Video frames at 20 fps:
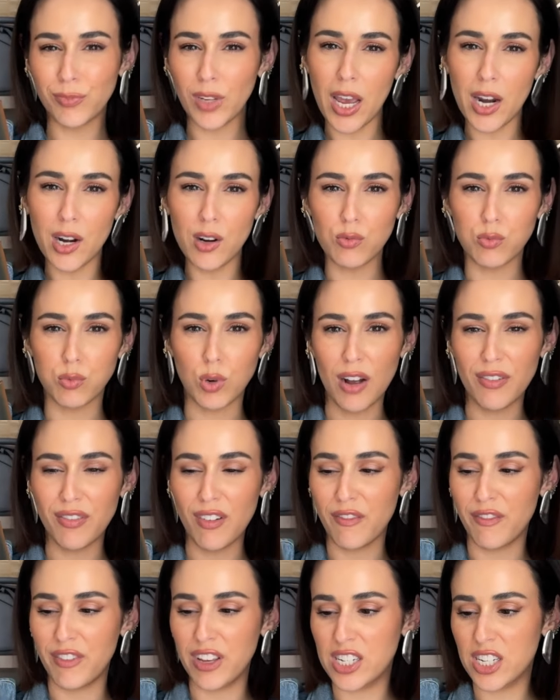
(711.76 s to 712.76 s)
kind of rough
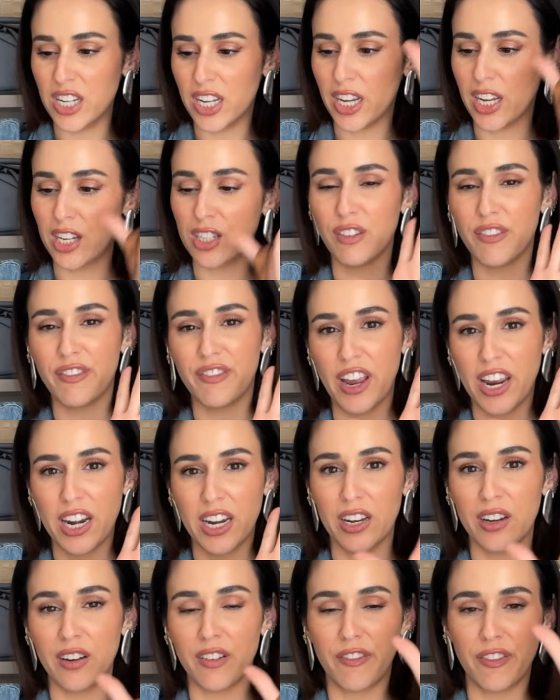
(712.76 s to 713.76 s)
vintage
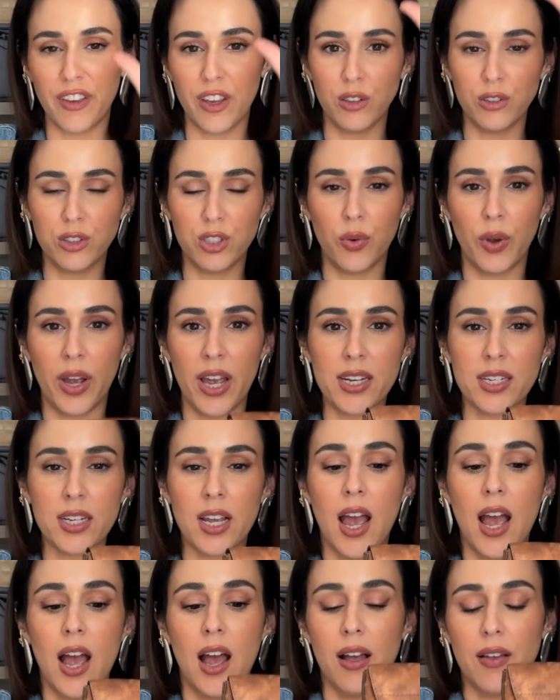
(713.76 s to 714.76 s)
faded feel to it.
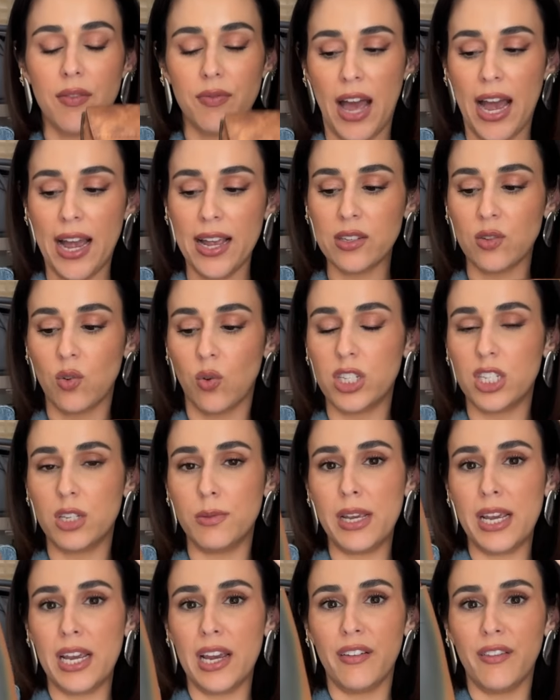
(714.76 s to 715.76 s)
That is going to
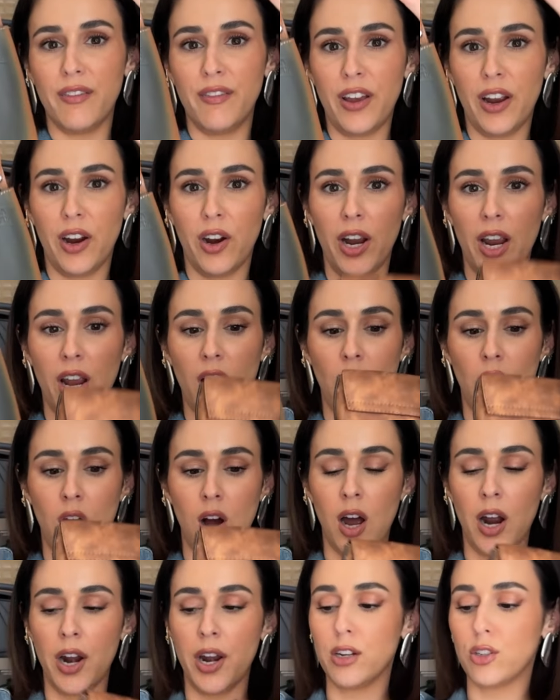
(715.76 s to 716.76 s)
be very
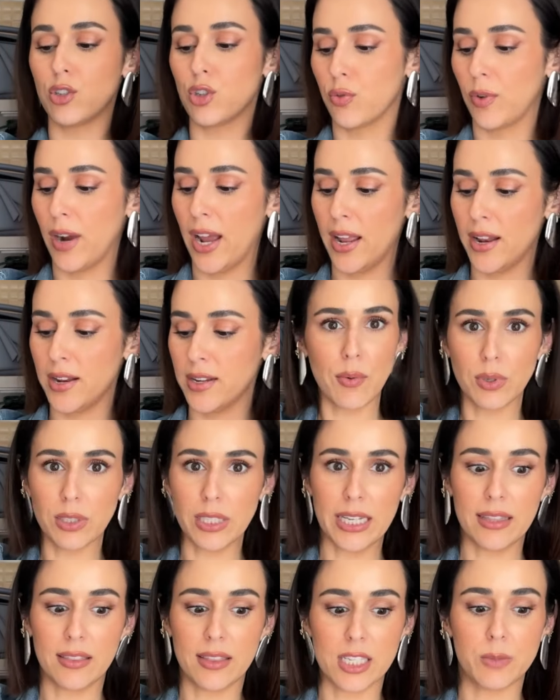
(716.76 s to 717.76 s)
on trend. We'll
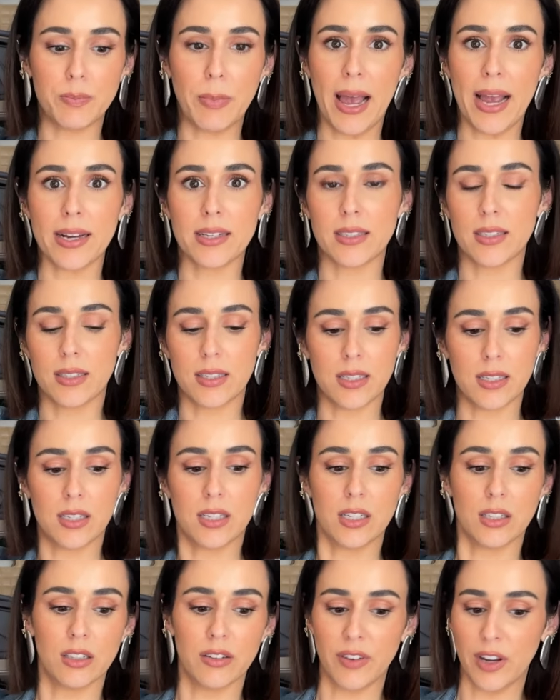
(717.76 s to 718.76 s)
link this bag because this is
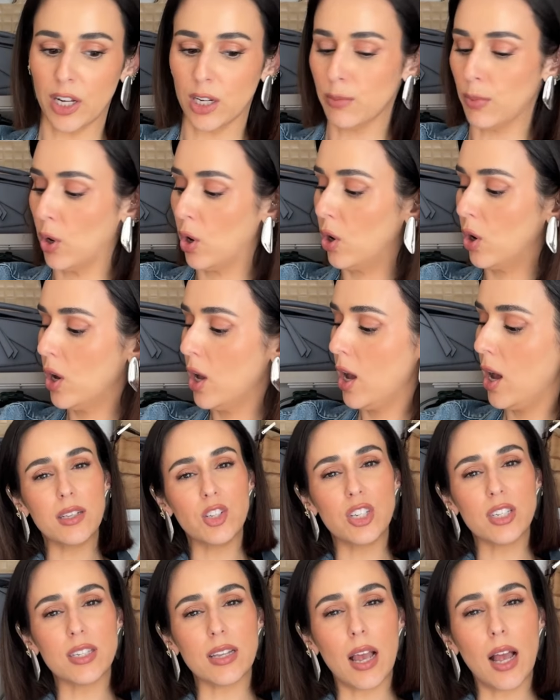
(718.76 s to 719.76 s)
still available.
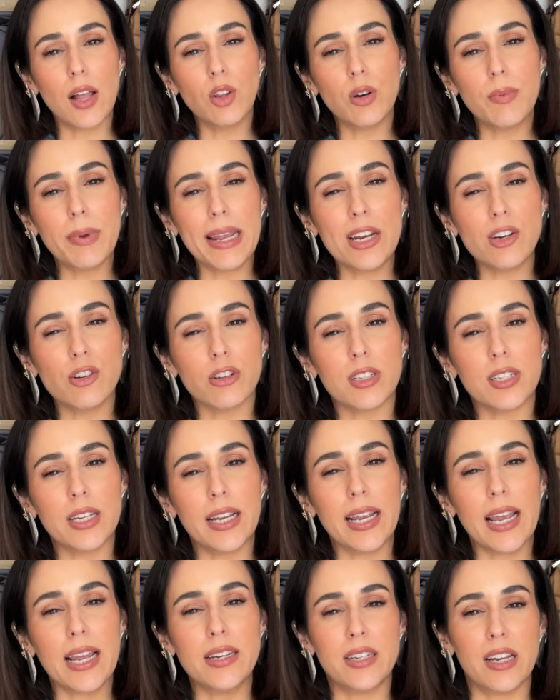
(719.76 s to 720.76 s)
Just a little bit
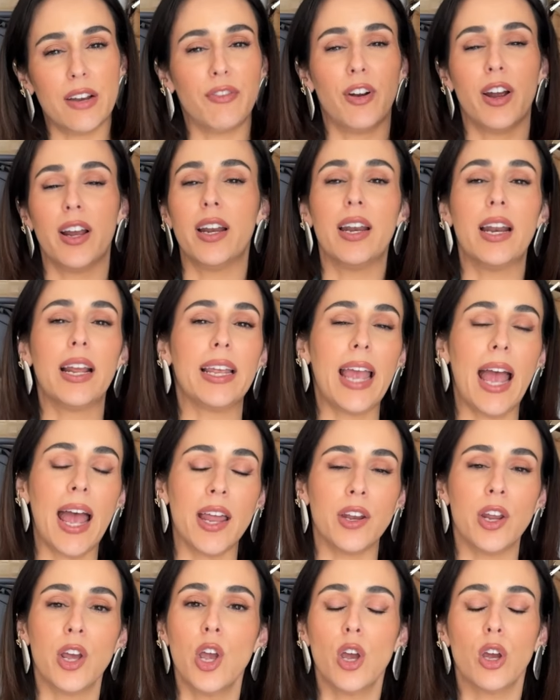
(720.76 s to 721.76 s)
interesting and different. And
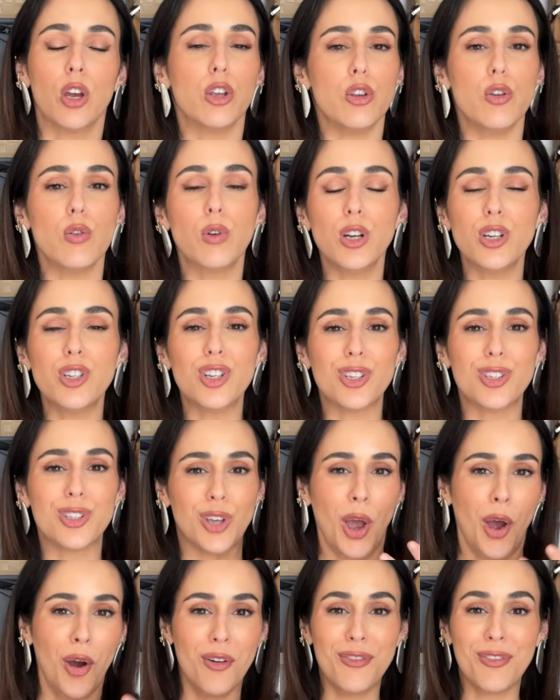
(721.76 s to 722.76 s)
again, you could just
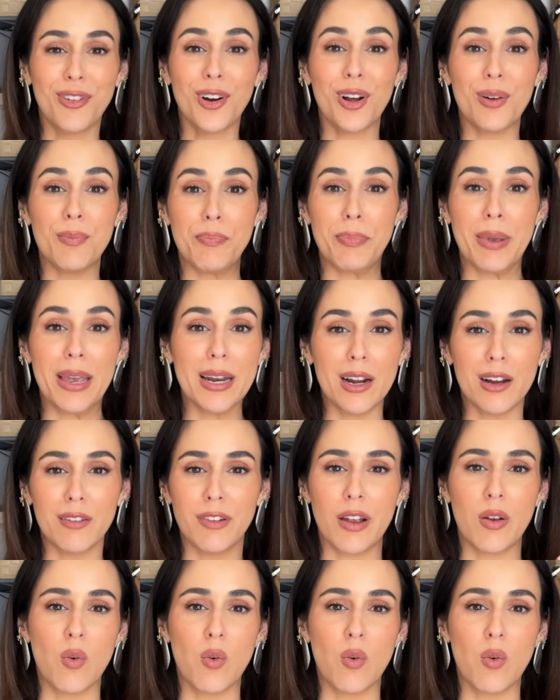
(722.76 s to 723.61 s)
go for a bit of a